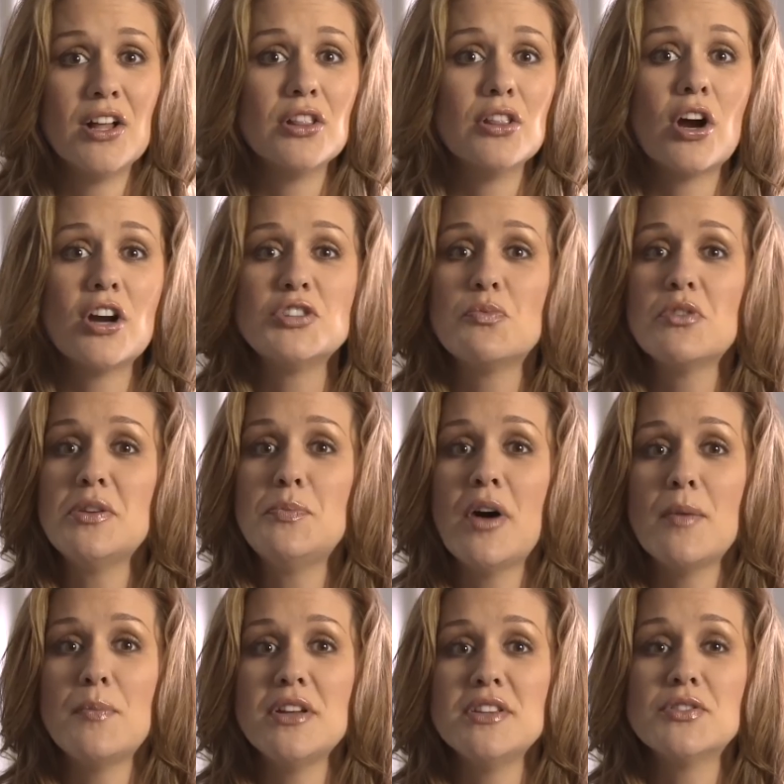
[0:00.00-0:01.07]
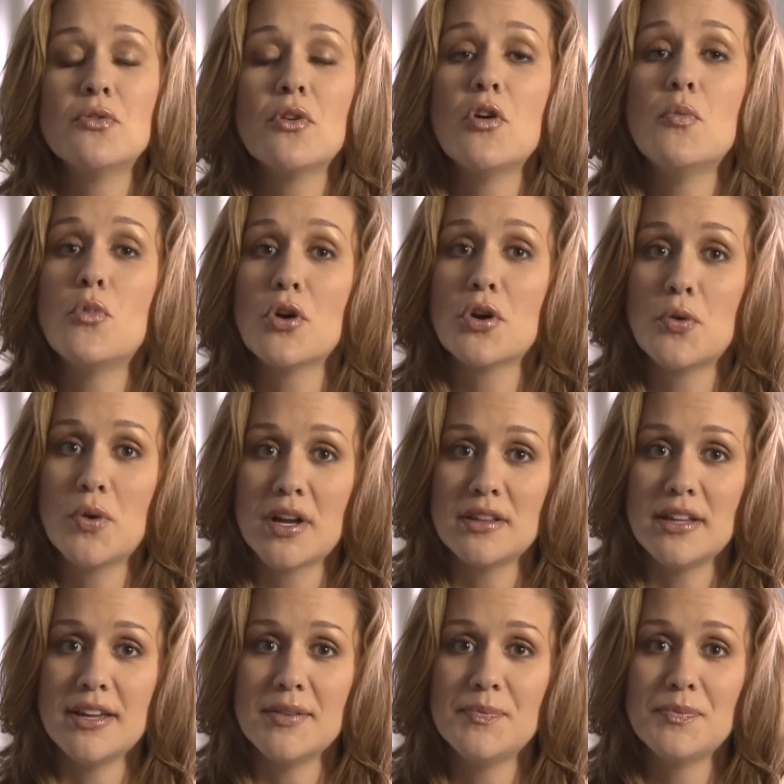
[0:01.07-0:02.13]
Large breed puppies grow more
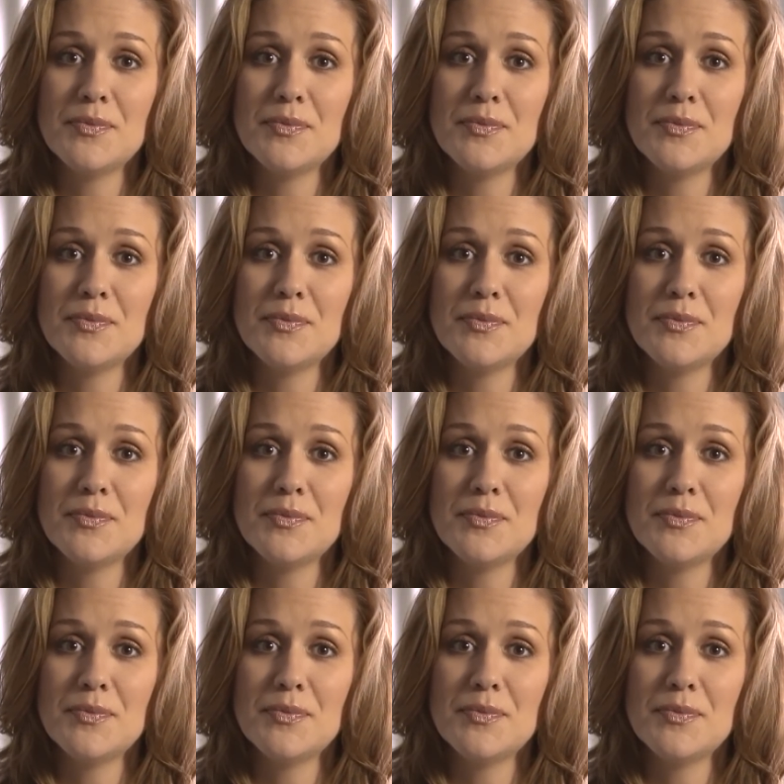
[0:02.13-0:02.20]
quickly.